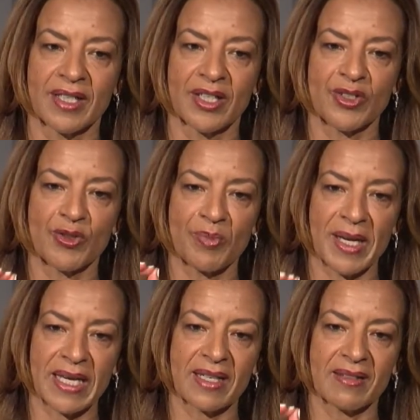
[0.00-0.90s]
to
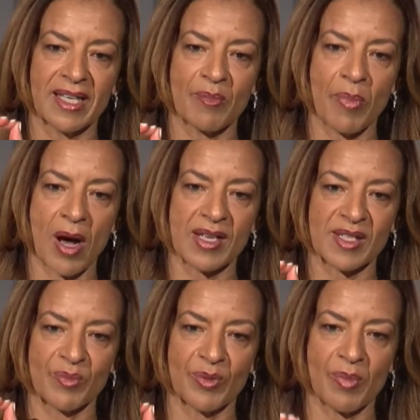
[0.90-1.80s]
make the
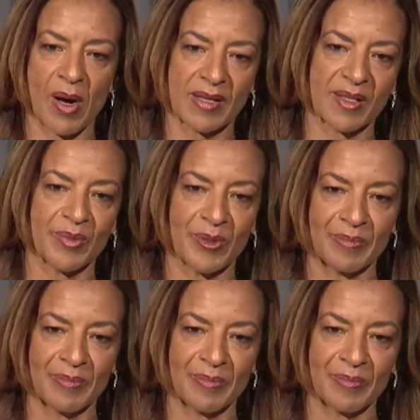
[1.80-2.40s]
impossible possible.